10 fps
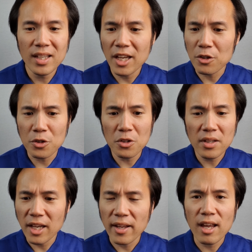and good
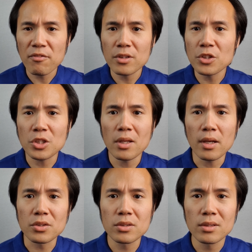at everything she
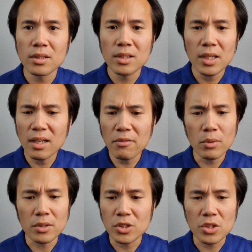does, and
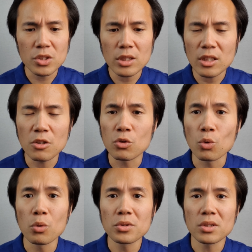everyone just
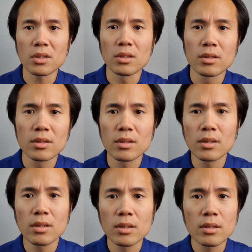adores her.
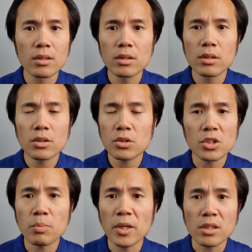She's
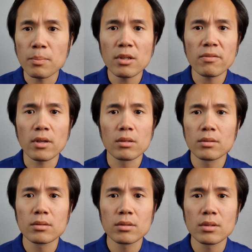basically perfect.
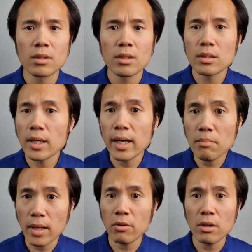I'm
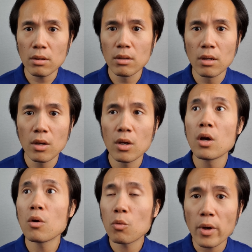married,
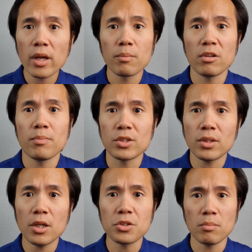way above my
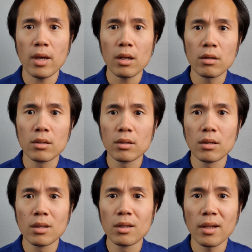station, man.
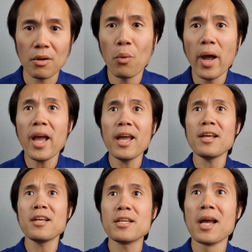Like
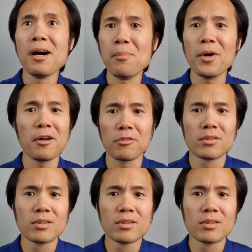way above.